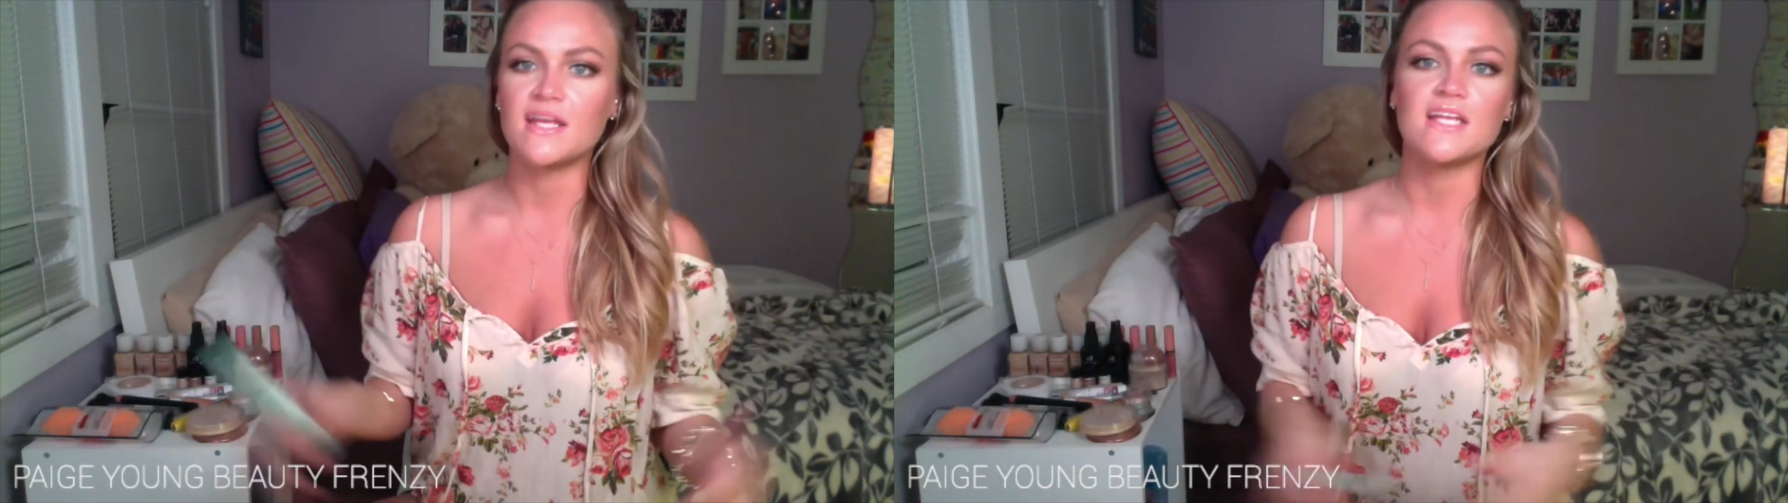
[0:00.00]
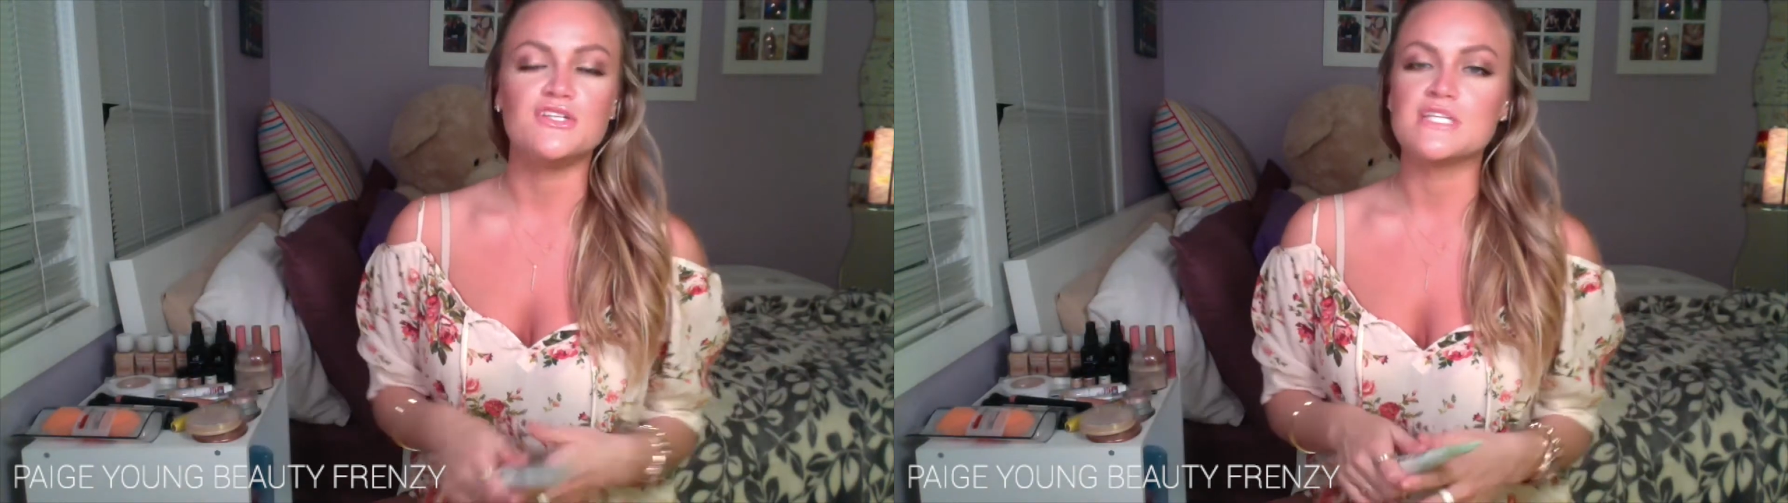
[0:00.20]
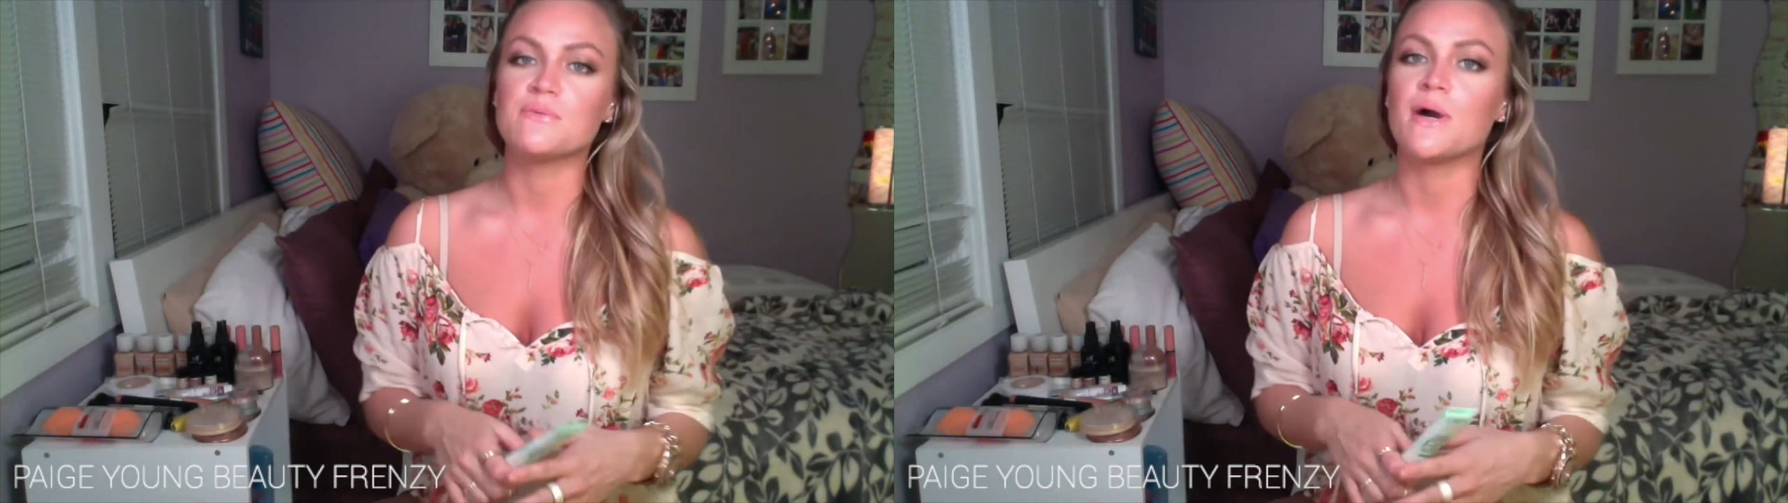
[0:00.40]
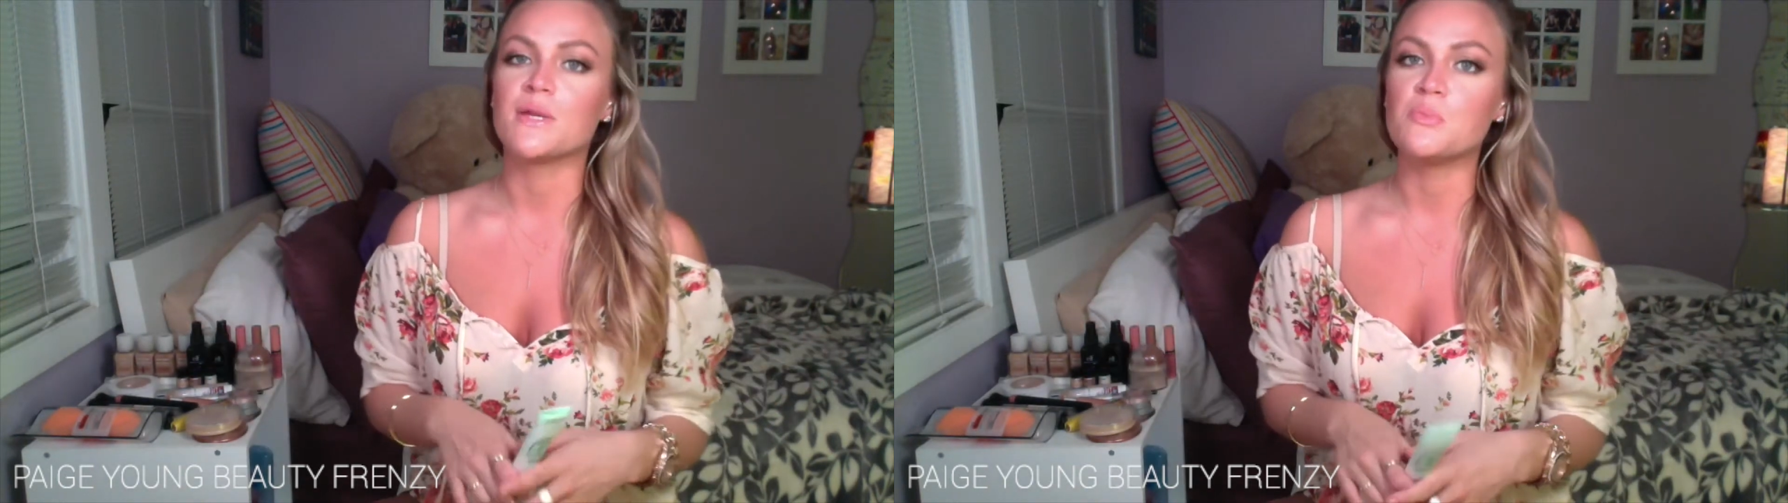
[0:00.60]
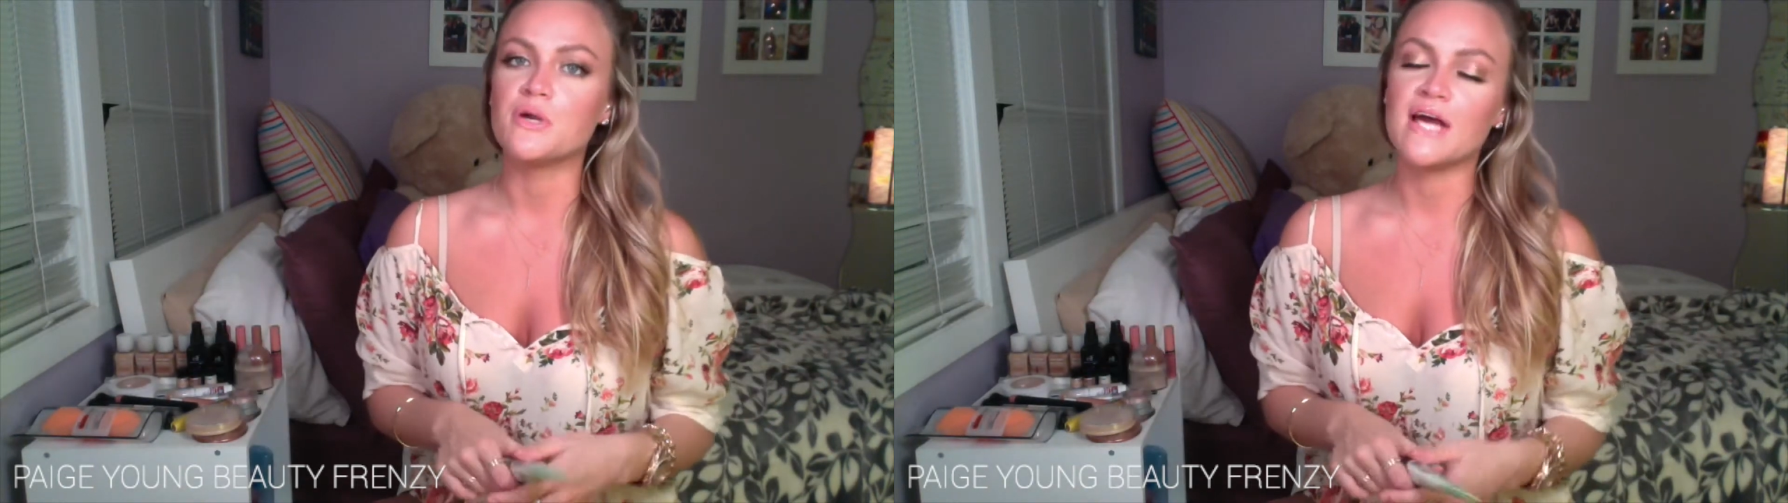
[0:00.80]
and you didn't want
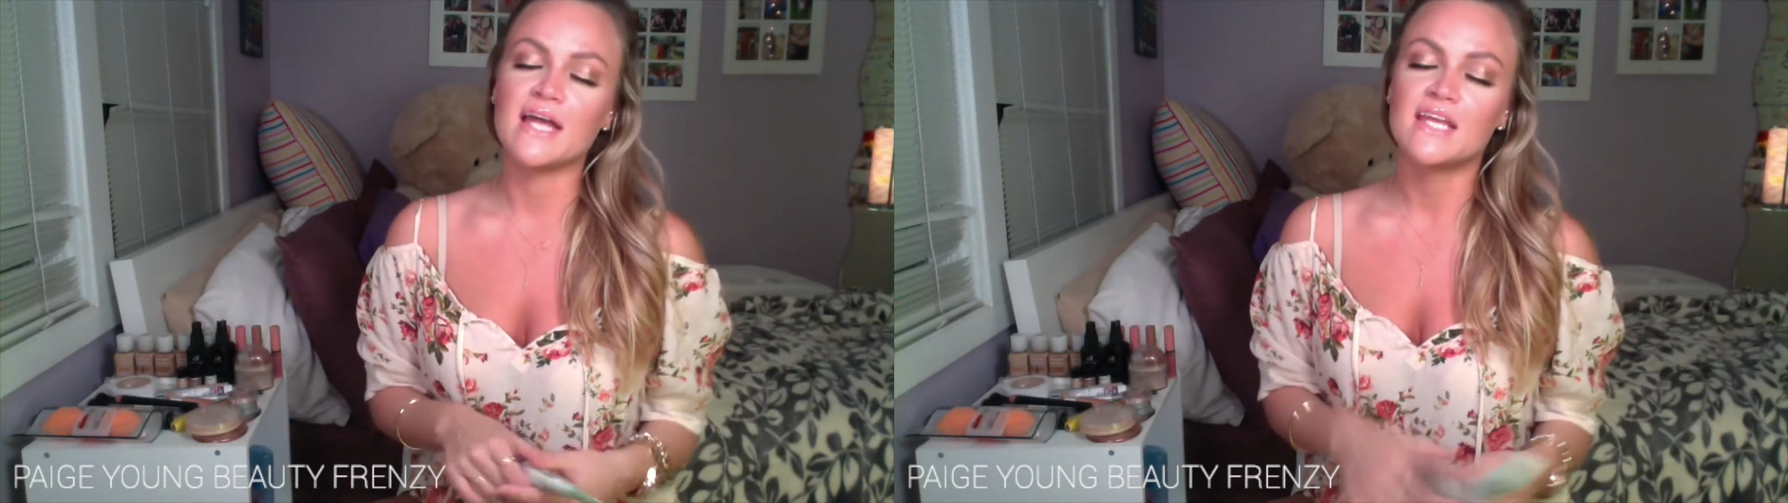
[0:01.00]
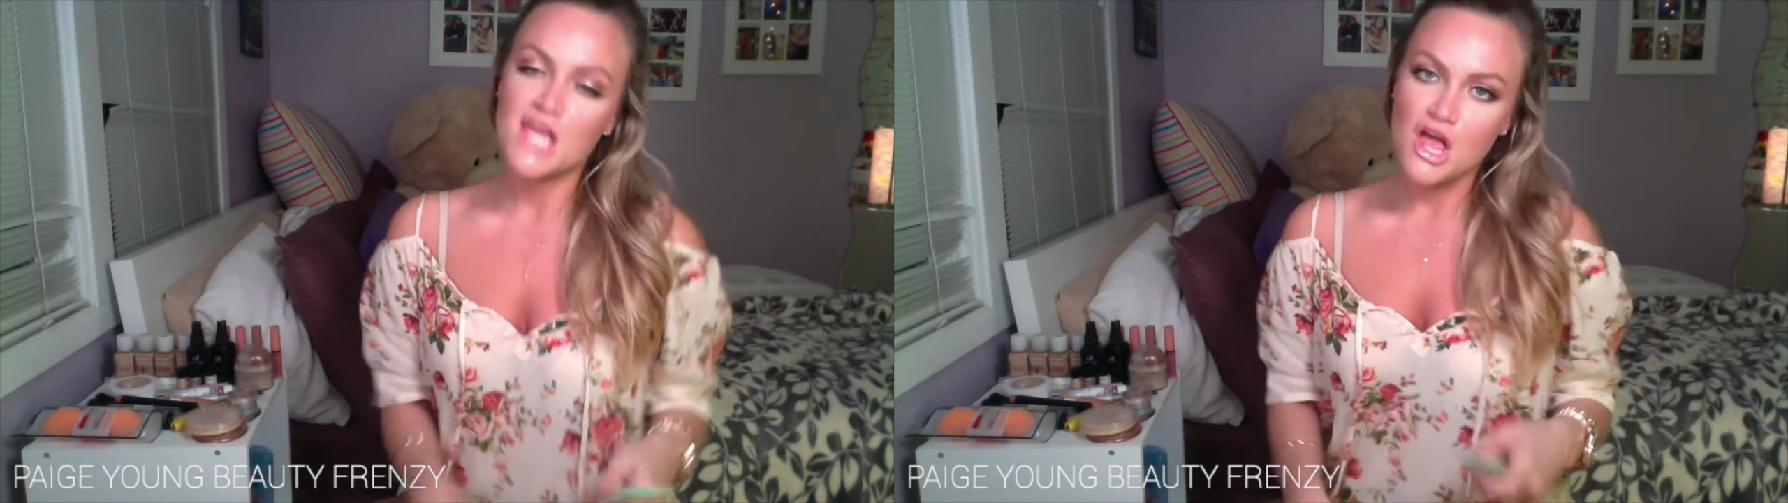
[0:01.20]
to put on